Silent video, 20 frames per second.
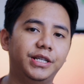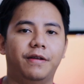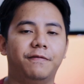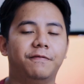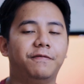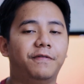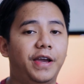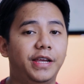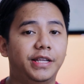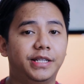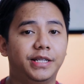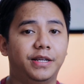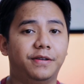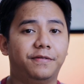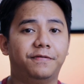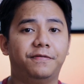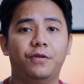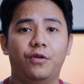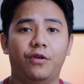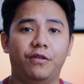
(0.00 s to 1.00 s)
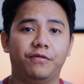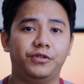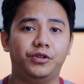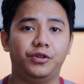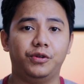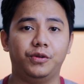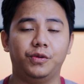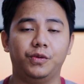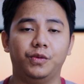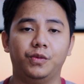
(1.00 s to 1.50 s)
and waited for a
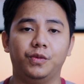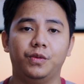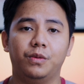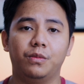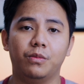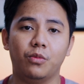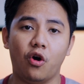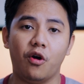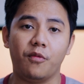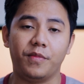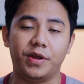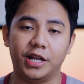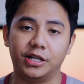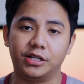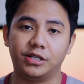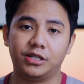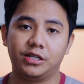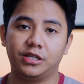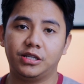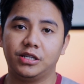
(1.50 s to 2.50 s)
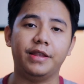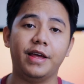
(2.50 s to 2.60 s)
few more minutes.